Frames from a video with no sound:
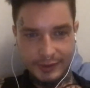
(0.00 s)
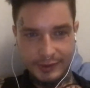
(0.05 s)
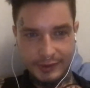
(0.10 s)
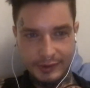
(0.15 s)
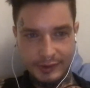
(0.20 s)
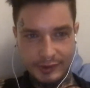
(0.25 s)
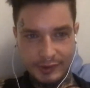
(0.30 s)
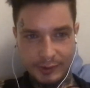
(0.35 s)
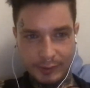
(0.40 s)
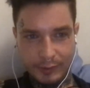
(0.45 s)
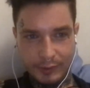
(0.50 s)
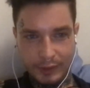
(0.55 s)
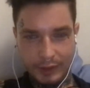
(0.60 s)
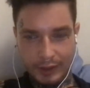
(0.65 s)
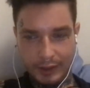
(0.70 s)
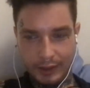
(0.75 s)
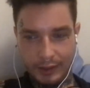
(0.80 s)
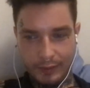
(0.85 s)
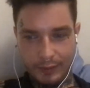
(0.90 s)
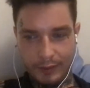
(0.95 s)
something
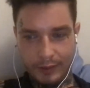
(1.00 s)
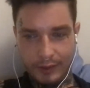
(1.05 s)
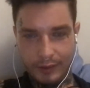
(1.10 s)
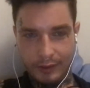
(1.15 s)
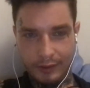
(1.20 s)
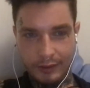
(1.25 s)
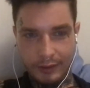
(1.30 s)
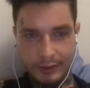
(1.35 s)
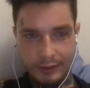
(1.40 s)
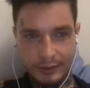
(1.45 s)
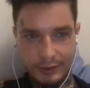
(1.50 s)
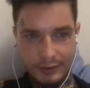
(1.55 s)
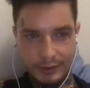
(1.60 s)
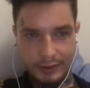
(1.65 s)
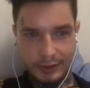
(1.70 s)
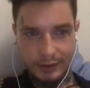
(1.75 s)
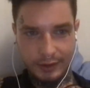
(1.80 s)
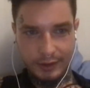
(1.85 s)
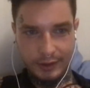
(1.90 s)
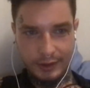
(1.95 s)
had to be done.
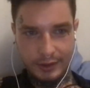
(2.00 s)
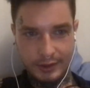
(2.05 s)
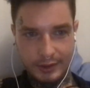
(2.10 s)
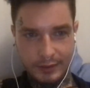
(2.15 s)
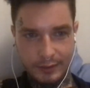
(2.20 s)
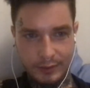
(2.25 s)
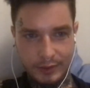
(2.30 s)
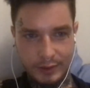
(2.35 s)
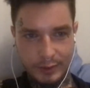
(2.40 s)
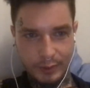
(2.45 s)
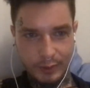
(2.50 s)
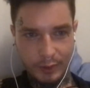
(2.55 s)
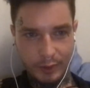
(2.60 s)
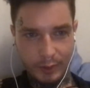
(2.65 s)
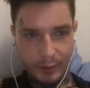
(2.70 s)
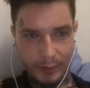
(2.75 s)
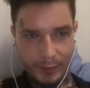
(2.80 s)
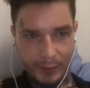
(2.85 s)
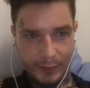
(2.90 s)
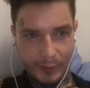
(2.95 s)
It needs to be spoke
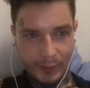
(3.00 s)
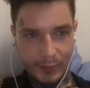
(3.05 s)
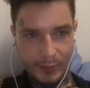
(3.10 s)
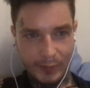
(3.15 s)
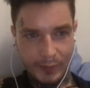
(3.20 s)
about.